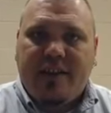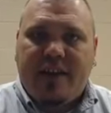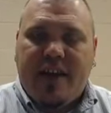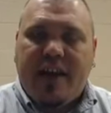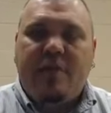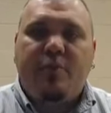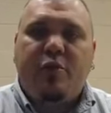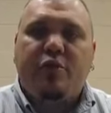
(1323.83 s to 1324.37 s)

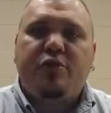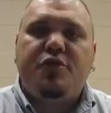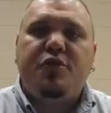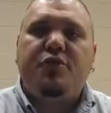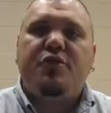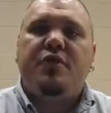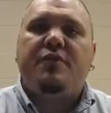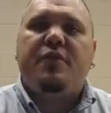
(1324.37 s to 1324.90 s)
and
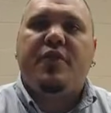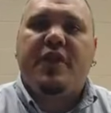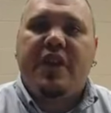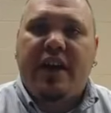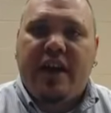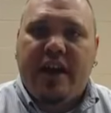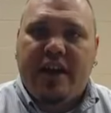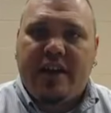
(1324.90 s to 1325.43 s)
produce it for
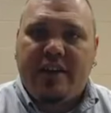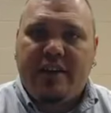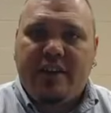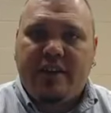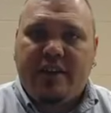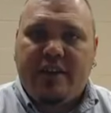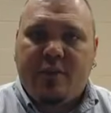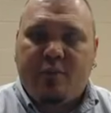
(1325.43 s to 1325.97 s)
God.
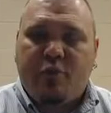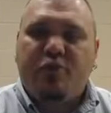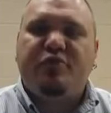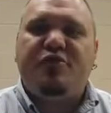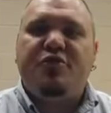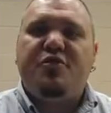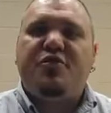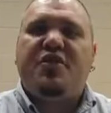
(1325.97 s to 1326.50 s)

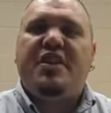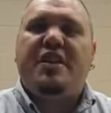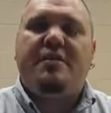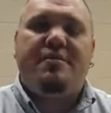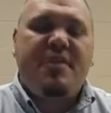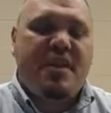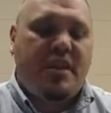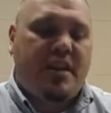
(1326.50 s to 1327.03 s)
Producing
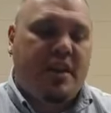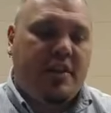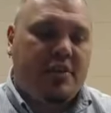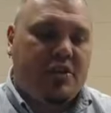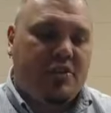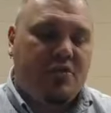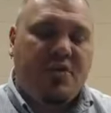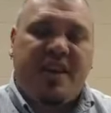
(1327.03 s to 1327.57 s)
meaning
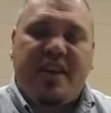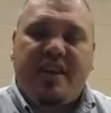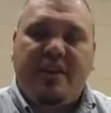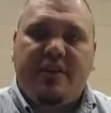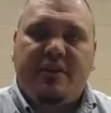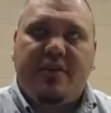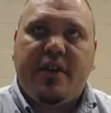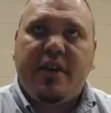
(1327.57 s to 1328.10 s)
to
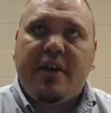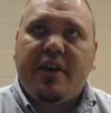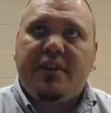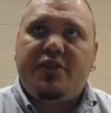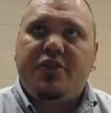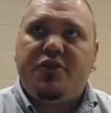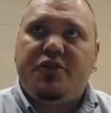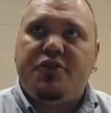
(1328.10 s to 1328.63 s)
give,
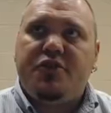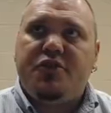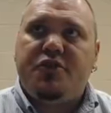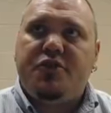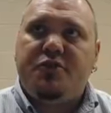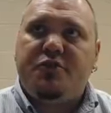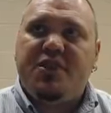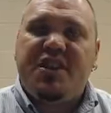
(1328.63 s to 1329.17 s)

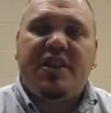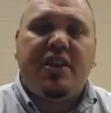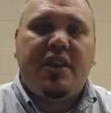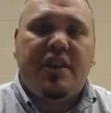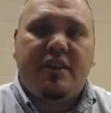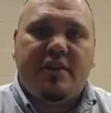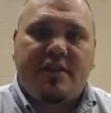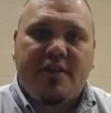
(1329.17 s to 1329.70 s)
to till it
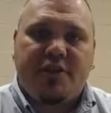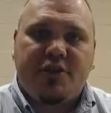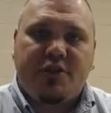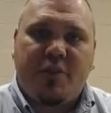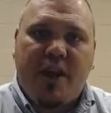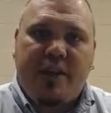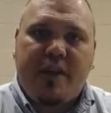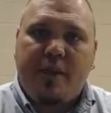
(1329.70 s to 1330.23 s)
in such a
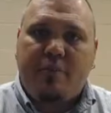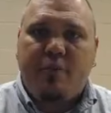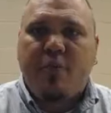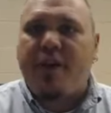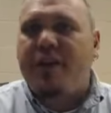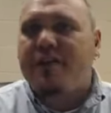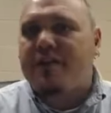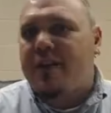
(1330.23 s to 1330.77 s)
way that
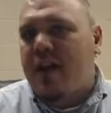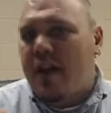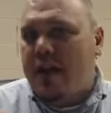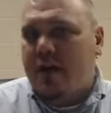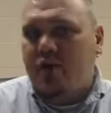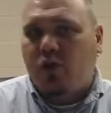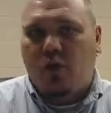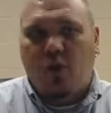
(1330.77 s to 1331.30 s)
brings
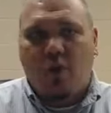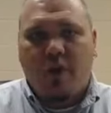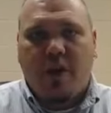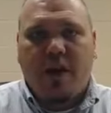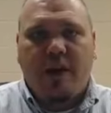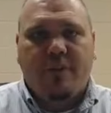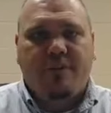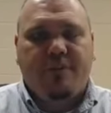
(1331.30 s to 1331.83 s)
God
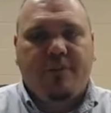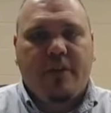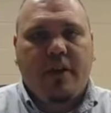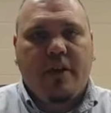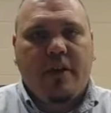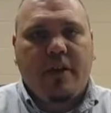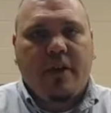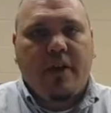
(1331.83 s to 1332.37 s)
glory.
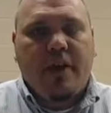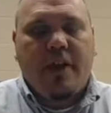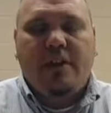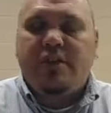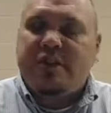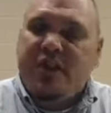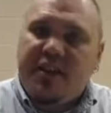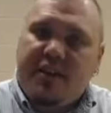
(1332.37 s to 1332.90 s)
And
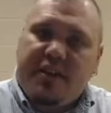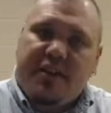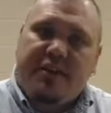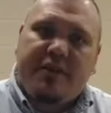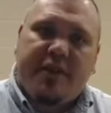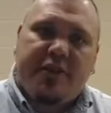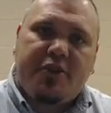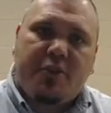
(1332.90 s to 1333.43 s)
till it in
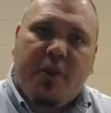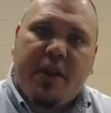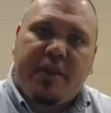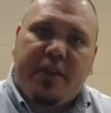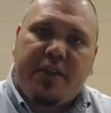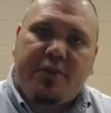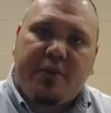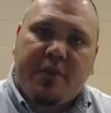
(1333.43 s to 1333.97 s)
such a way
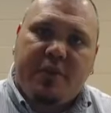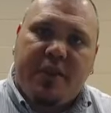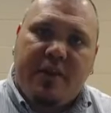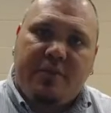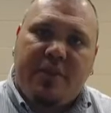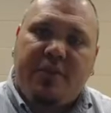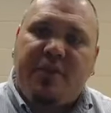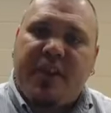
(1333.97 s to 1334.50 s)
that is
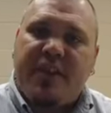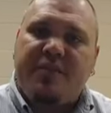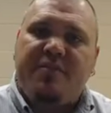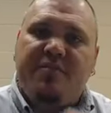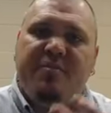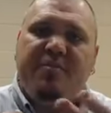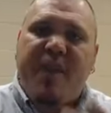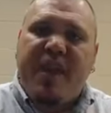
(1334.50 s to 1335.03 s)
redemptive, that is
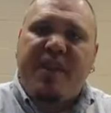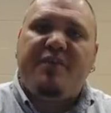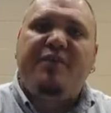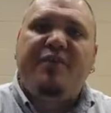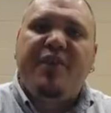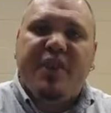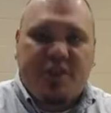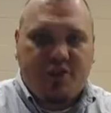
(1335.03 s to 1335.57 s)

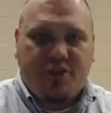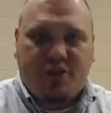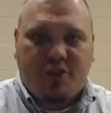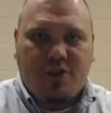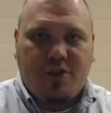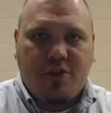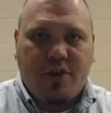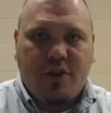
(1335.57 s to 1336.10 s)

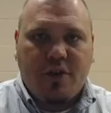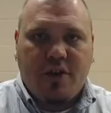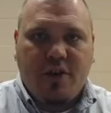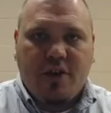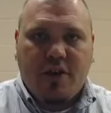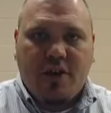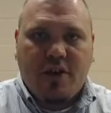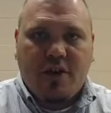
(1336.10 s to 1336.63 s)
beneficial
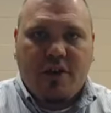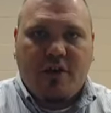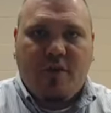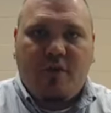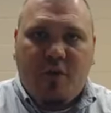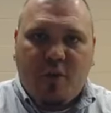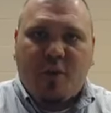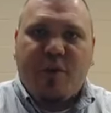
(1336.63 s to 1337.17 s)

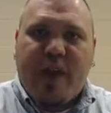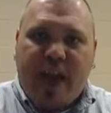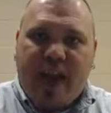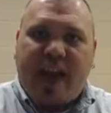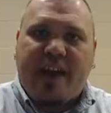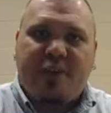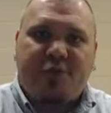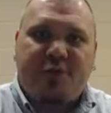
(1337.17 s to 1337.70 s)
for the
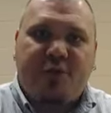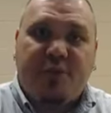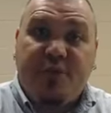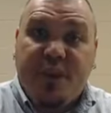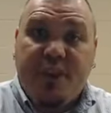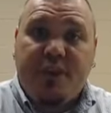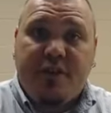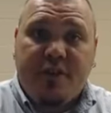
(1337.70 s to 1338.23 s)
actual
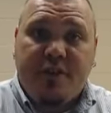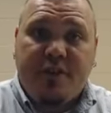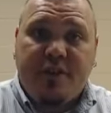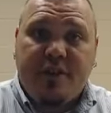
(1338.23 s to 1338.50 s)
vineyard.